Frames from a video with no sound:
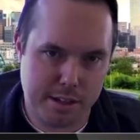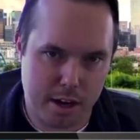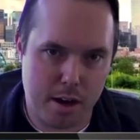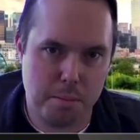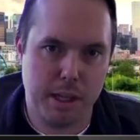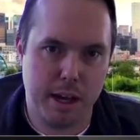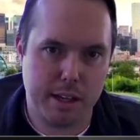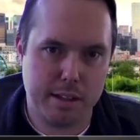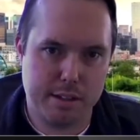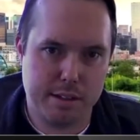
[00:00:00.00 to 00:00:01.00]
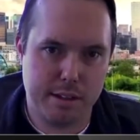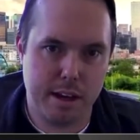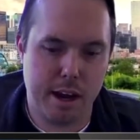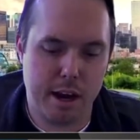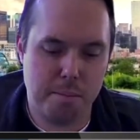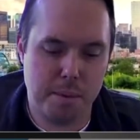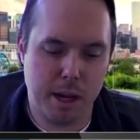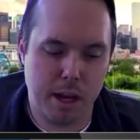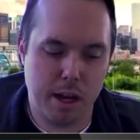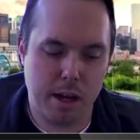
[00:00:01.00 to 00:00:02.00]
complex, and
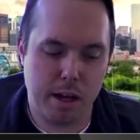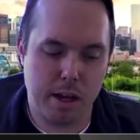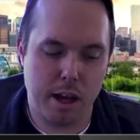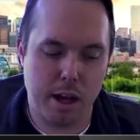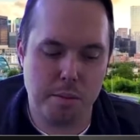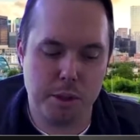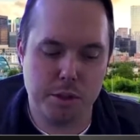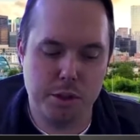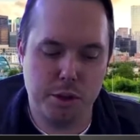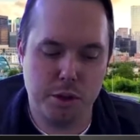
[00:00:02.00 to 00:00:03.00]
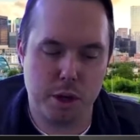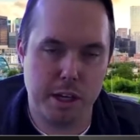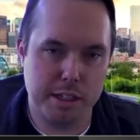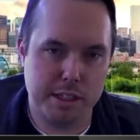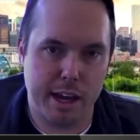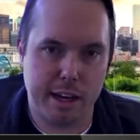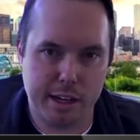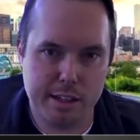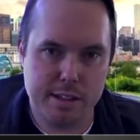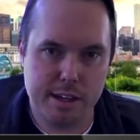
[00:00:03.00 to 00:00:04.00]
being able to create data
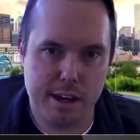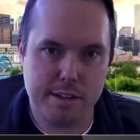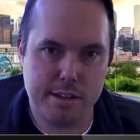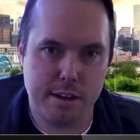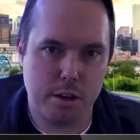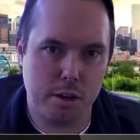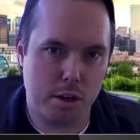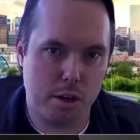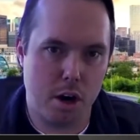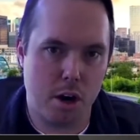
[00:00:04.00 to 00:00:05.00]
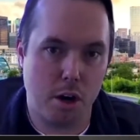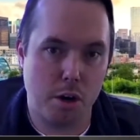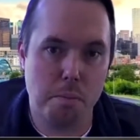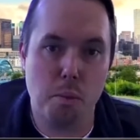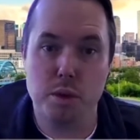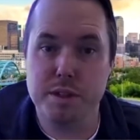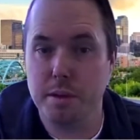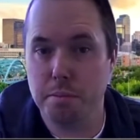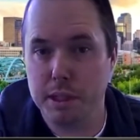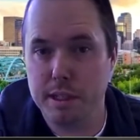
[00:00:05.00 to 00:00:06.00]
insights that are more
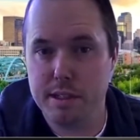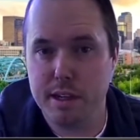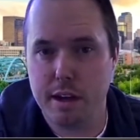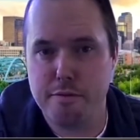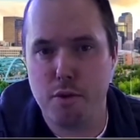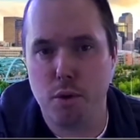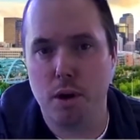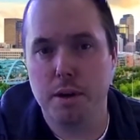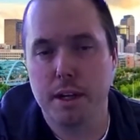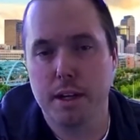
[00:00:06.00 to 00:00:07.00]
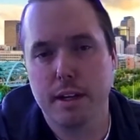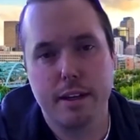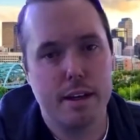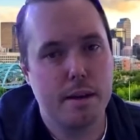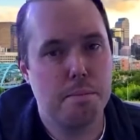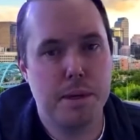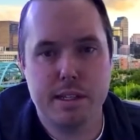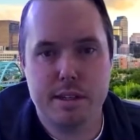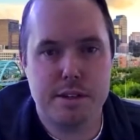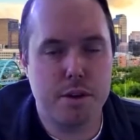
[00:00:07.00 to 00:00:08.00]
simplistic for
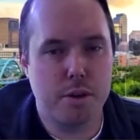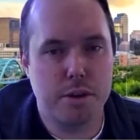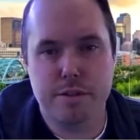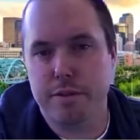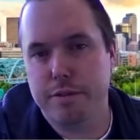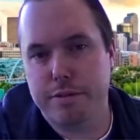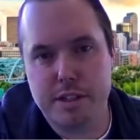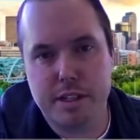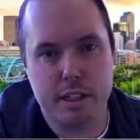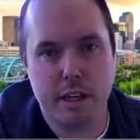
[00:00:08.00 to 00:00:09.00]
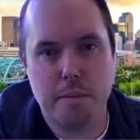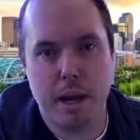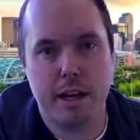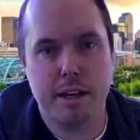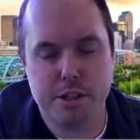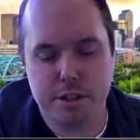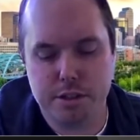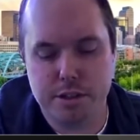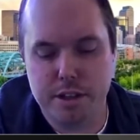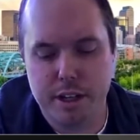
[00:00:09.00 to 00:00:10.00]
business owners, for facility
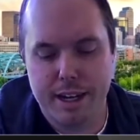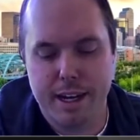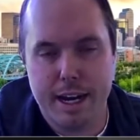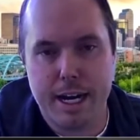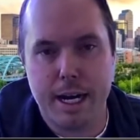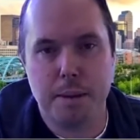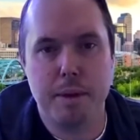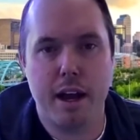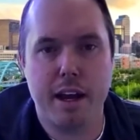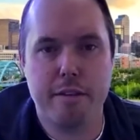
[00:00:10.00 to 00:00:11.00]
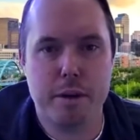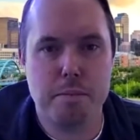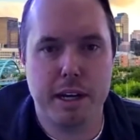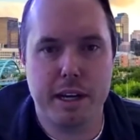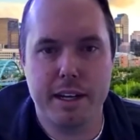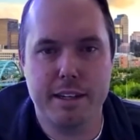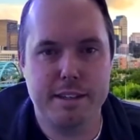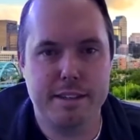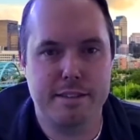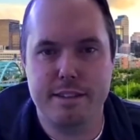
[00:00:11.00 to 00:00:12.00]
managers. Not everybody
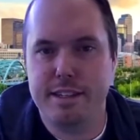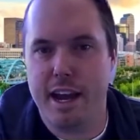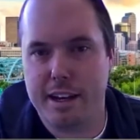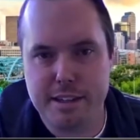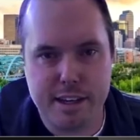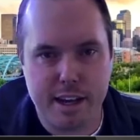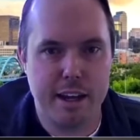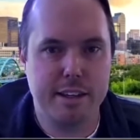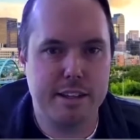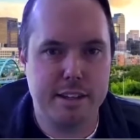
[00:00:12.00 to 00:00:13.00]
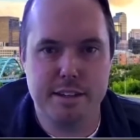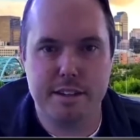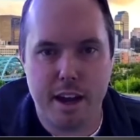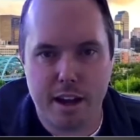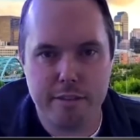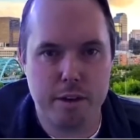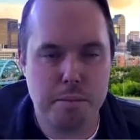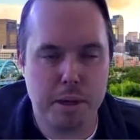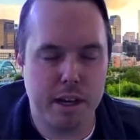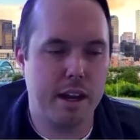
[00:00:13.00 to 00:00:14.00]
is data scientists. Not
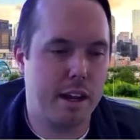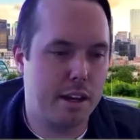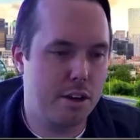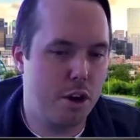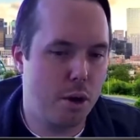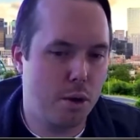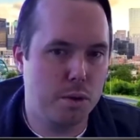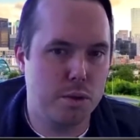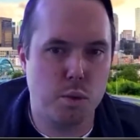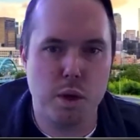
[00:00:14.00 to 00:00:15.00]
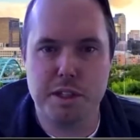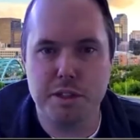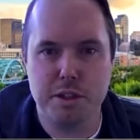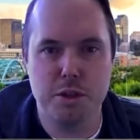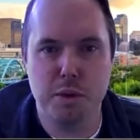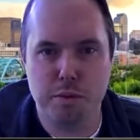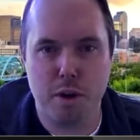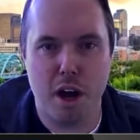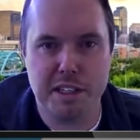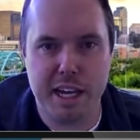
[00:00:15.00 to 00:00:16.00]
everybody knows what to do with
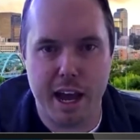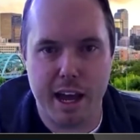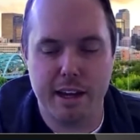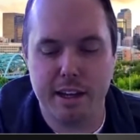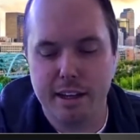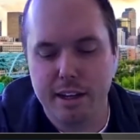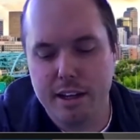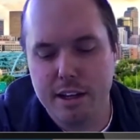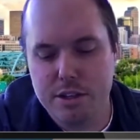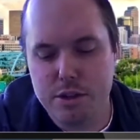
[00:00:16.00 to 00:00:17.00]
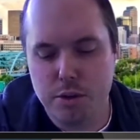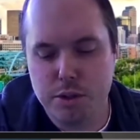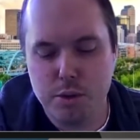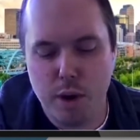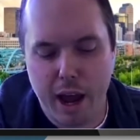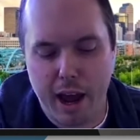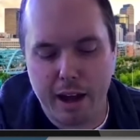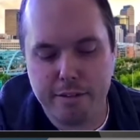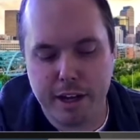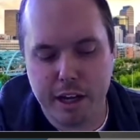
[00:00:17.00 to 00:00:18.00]
raw data. So to
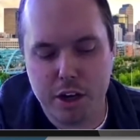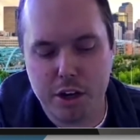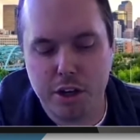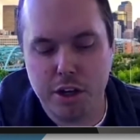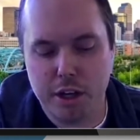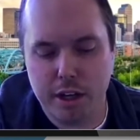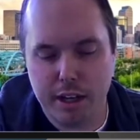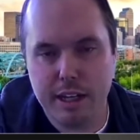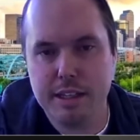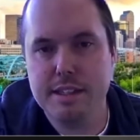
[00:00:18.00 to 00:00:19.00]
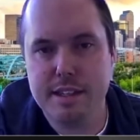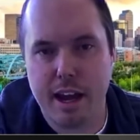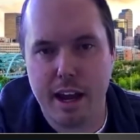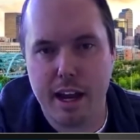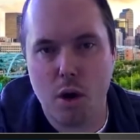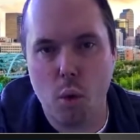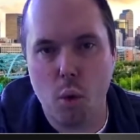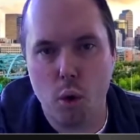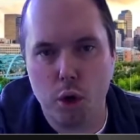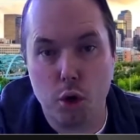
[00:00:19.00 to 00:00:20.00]
have a good insight
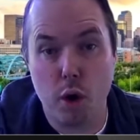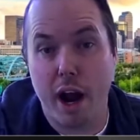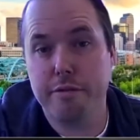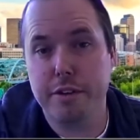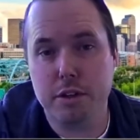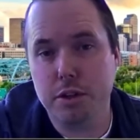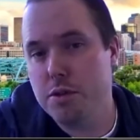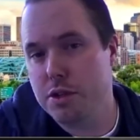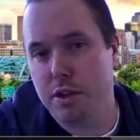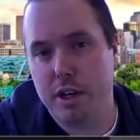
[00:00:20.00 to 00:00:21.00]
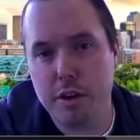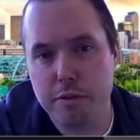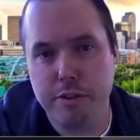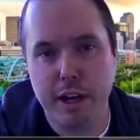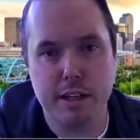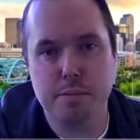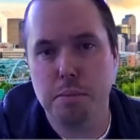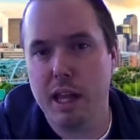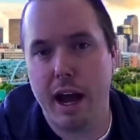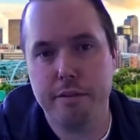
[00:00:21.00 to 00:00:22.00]
or graphical user interface
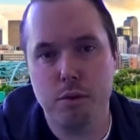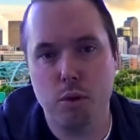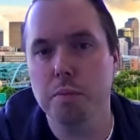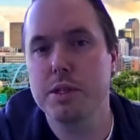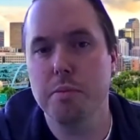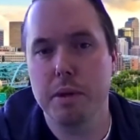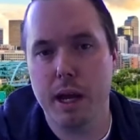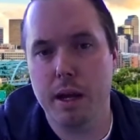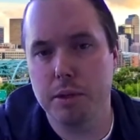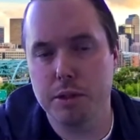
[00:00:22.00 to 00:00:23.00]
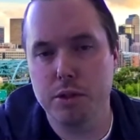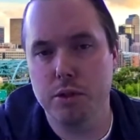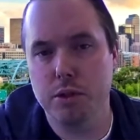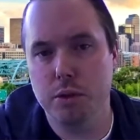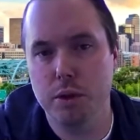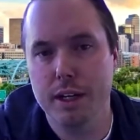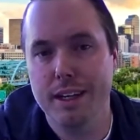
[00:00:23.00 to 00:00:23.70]
platform to be able to